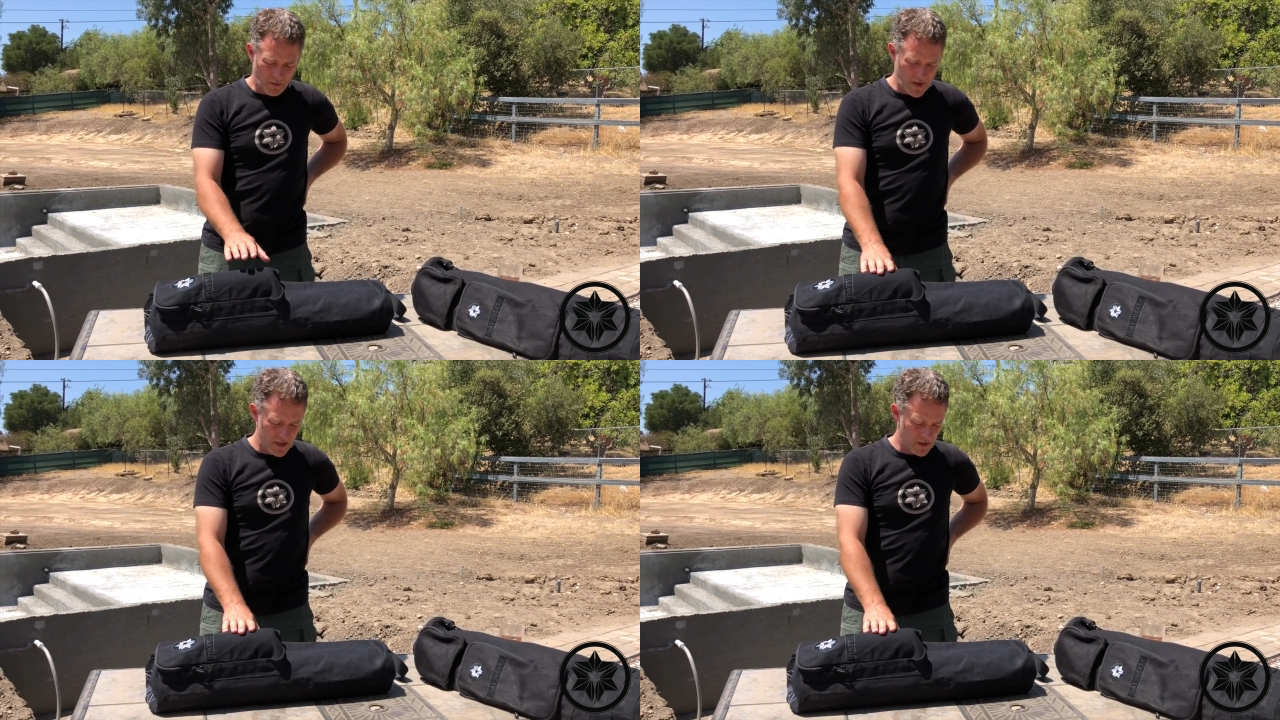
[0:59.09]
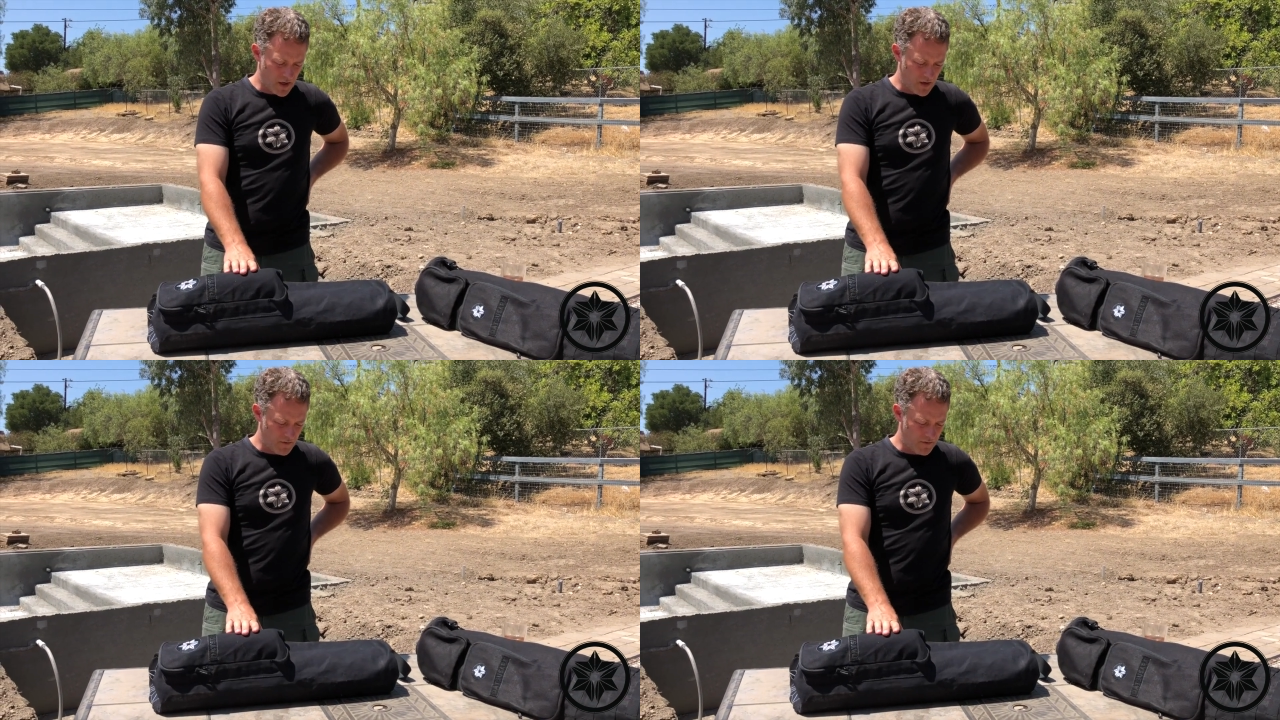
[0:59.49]
blend
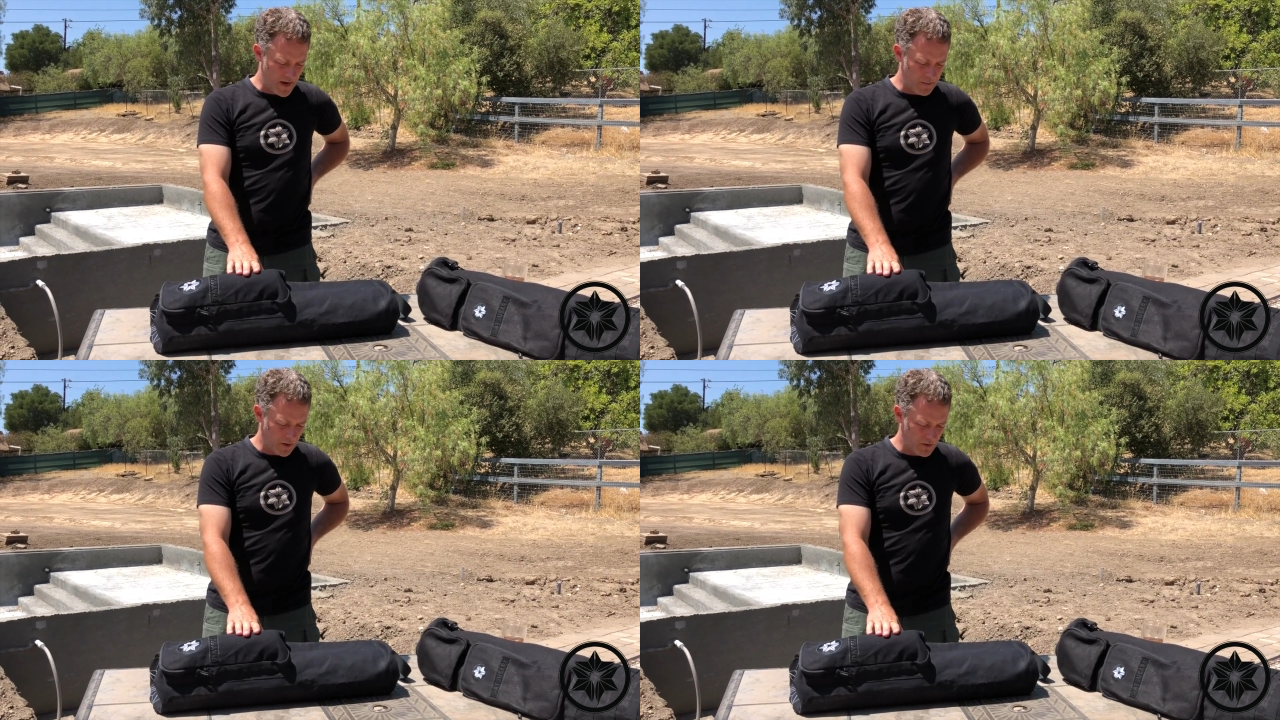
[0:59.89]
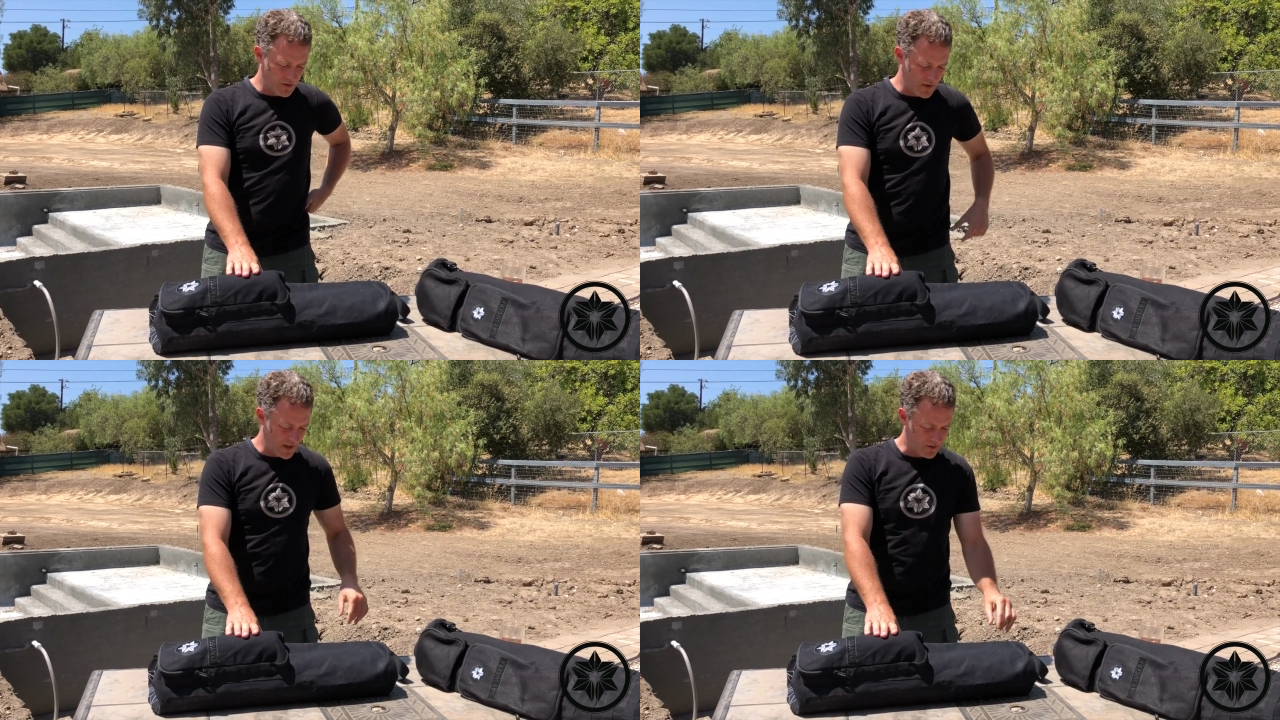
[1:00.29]
of fabric, which
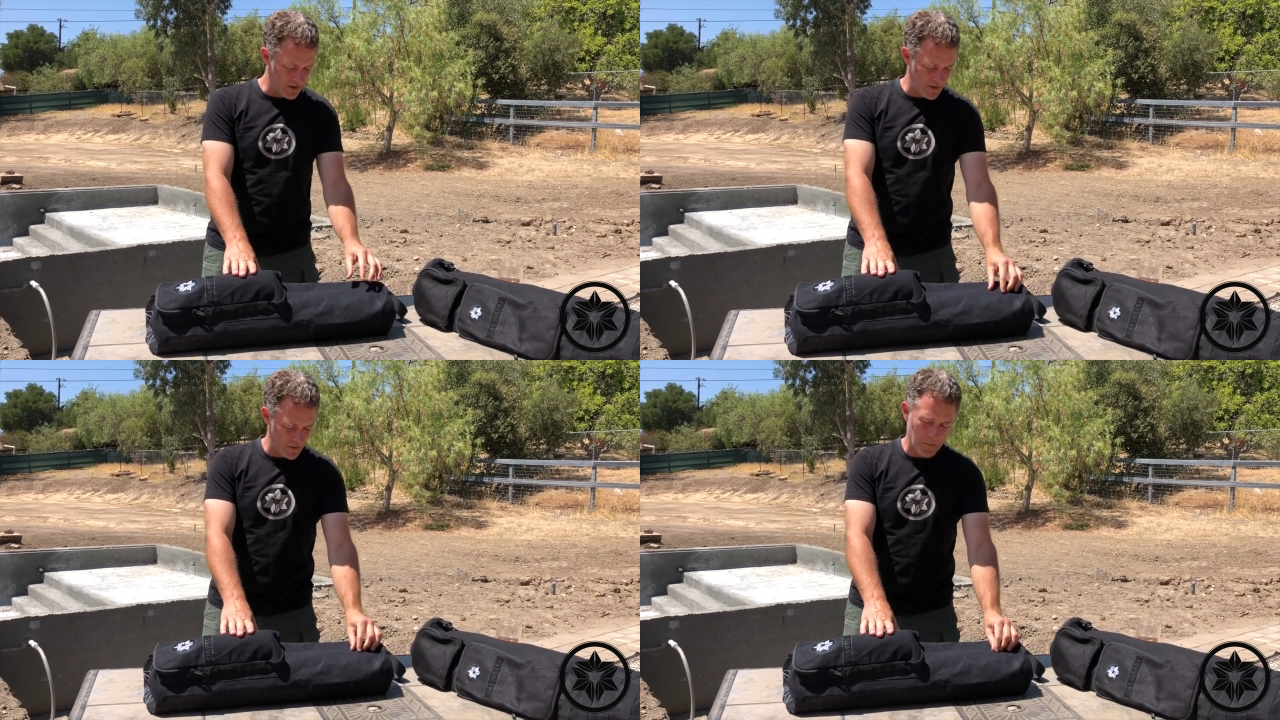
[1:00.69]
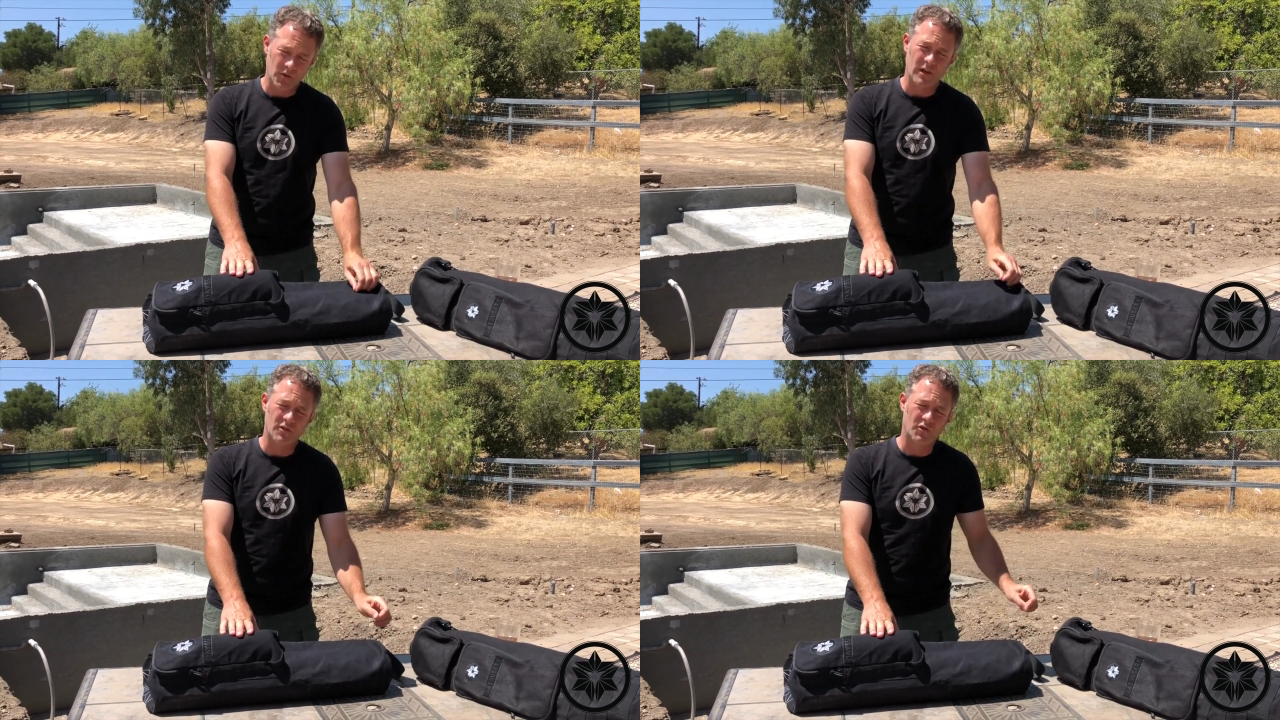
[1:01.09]
is actually
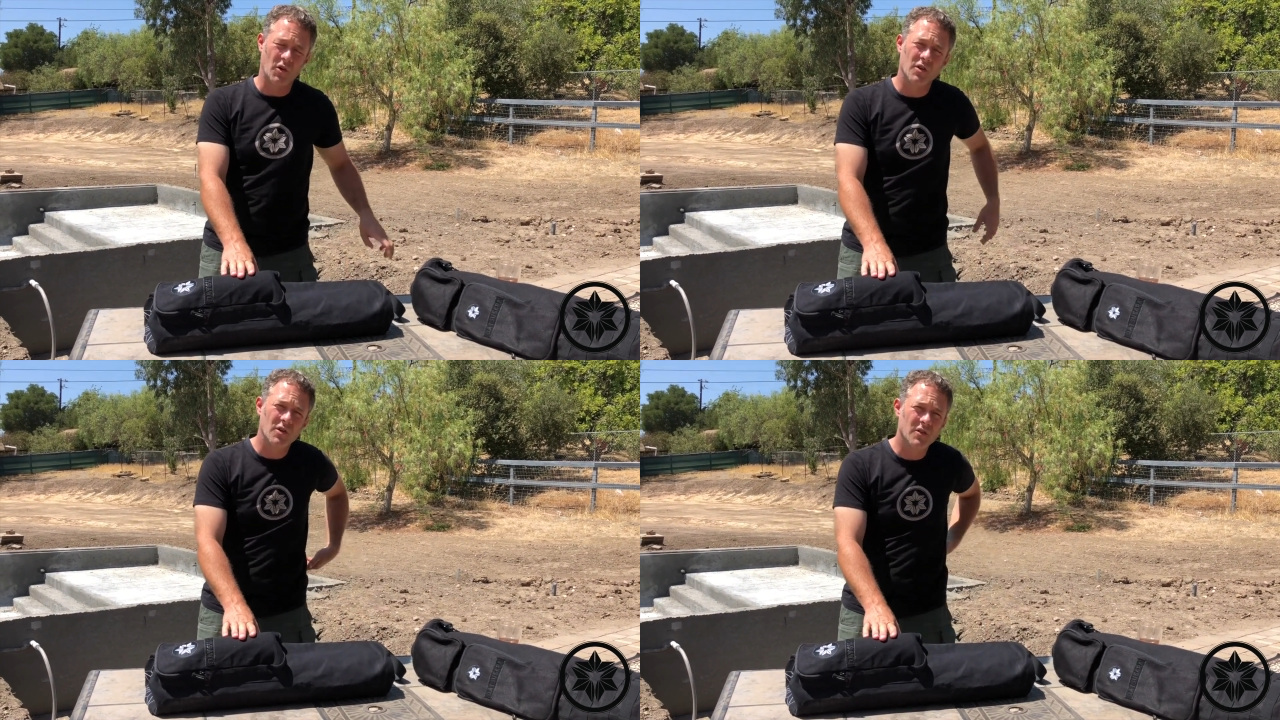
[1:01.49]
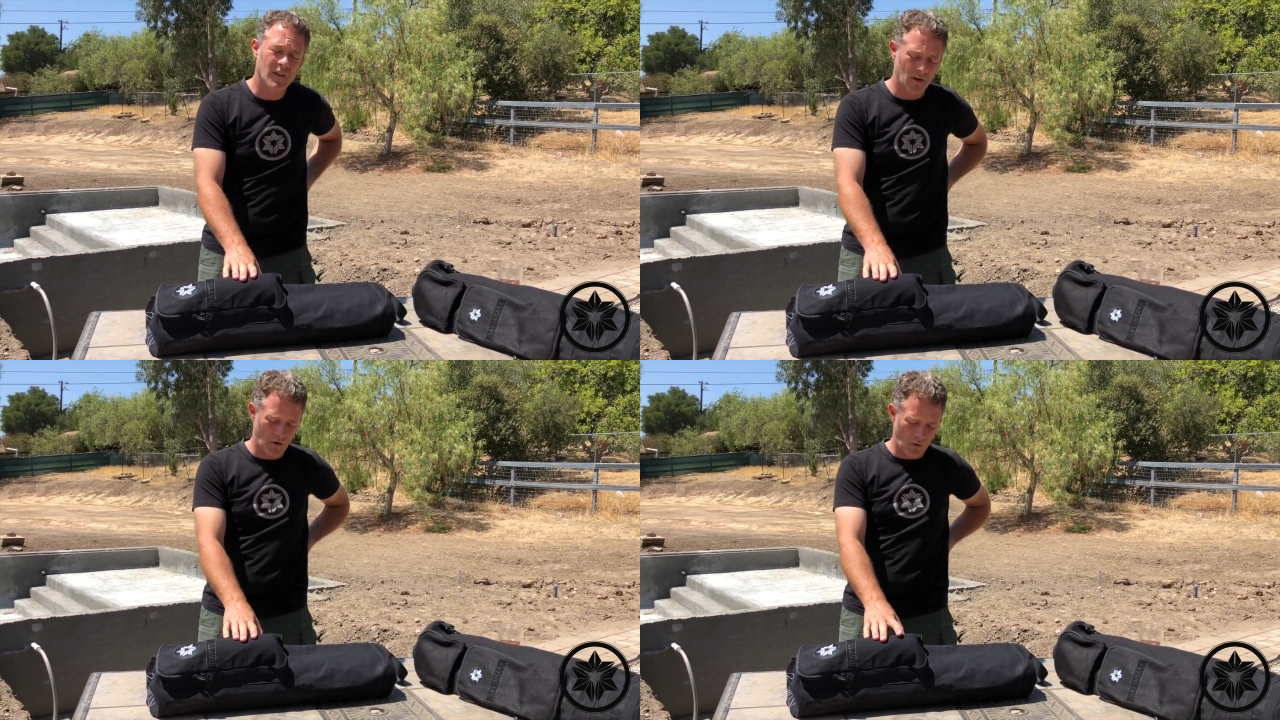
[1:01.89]
30% stronger
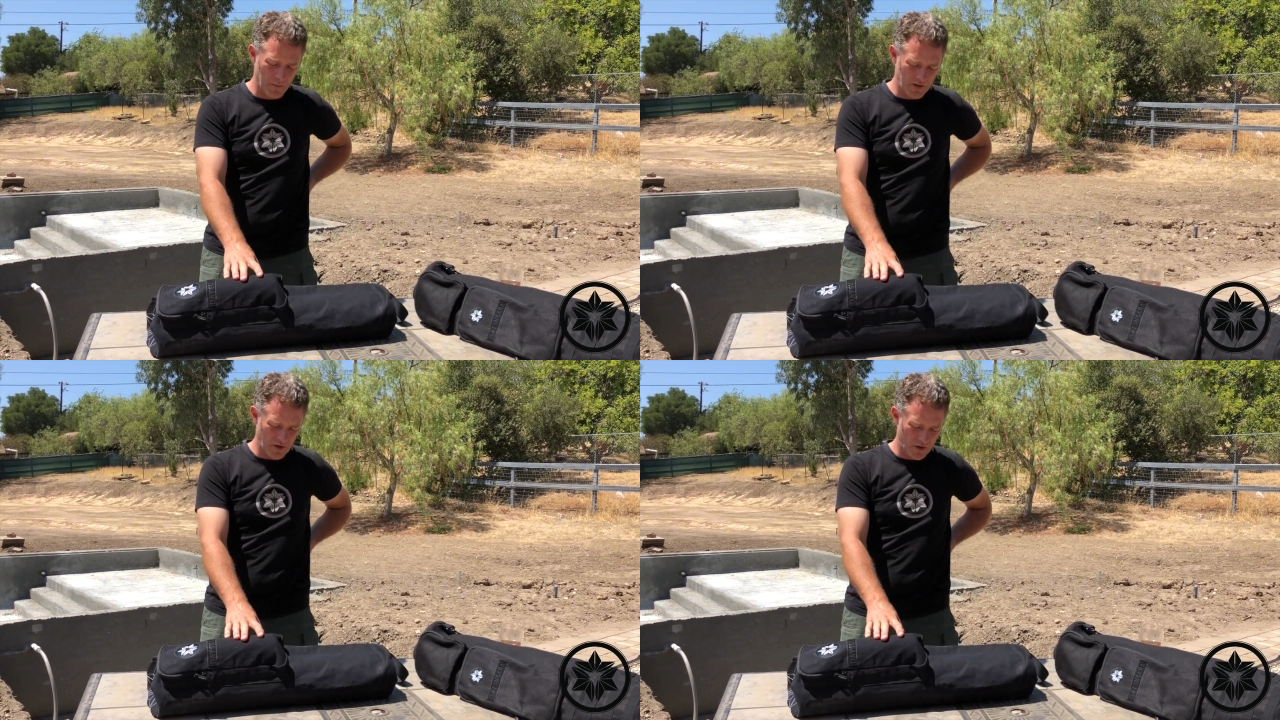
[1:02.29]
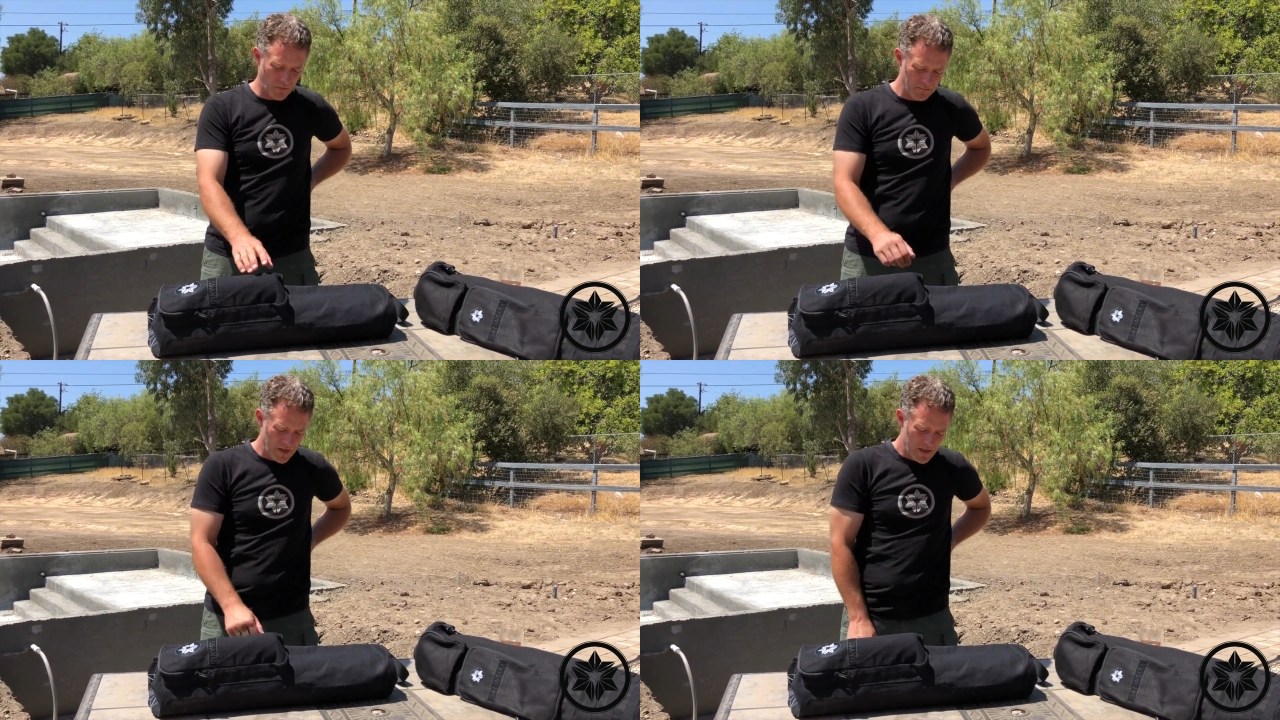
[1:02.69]
than our old
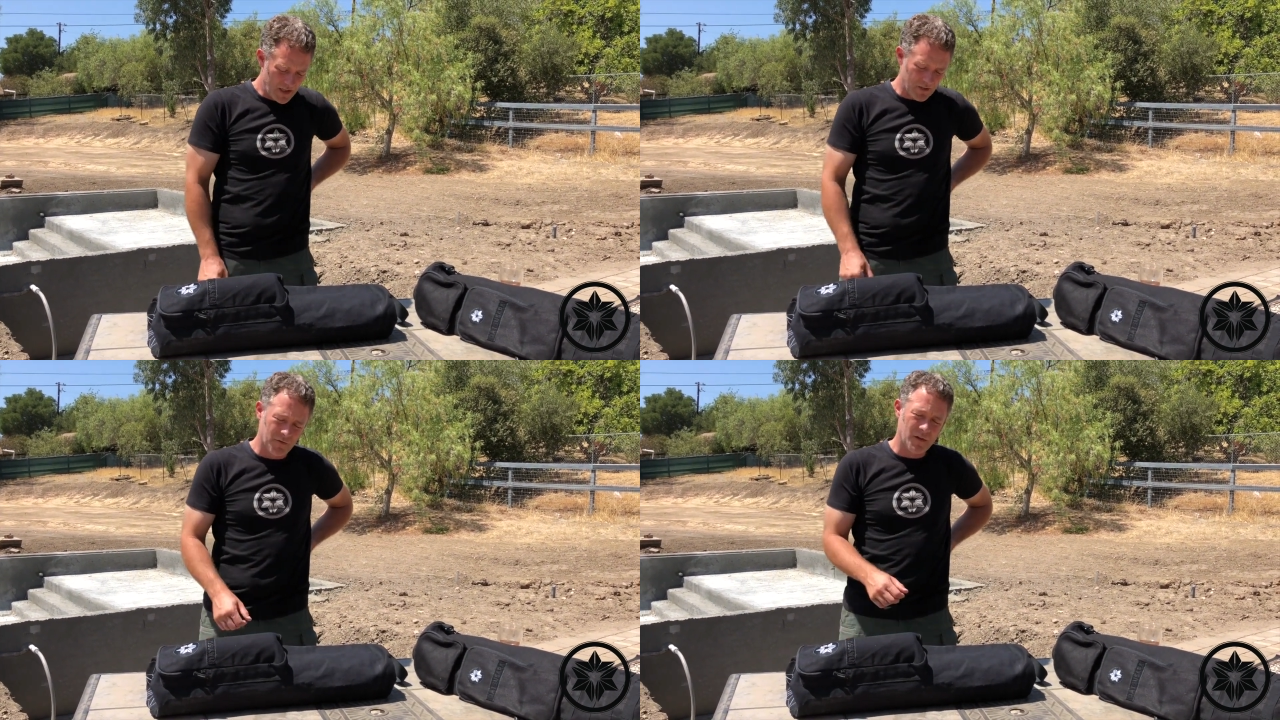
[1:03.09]
material. It's a